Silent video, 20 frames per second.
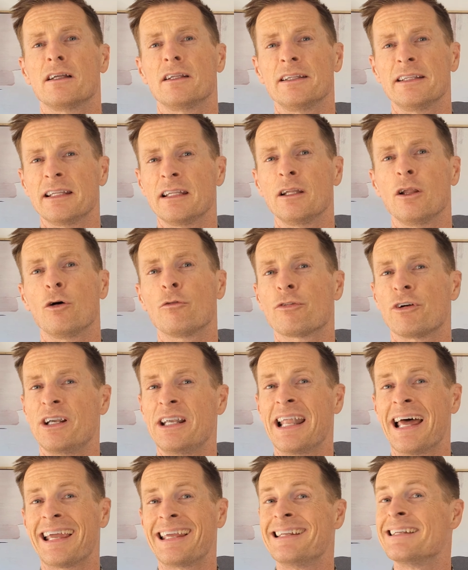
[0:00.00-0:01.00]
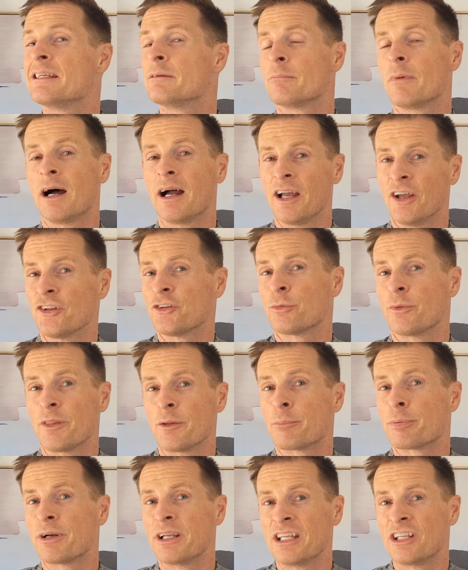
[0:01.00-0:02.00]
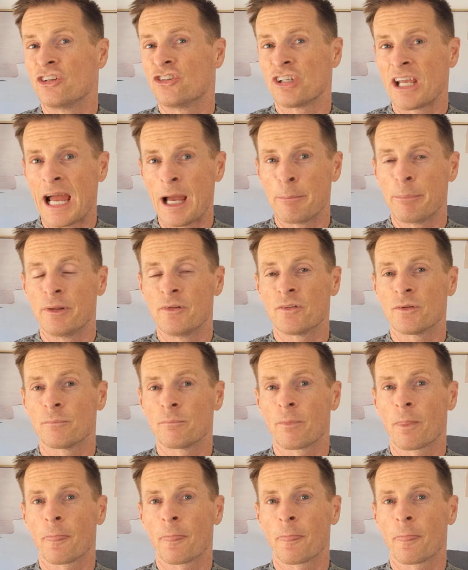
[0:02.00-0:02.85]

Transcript: a little over 90 miles when the breakage happened.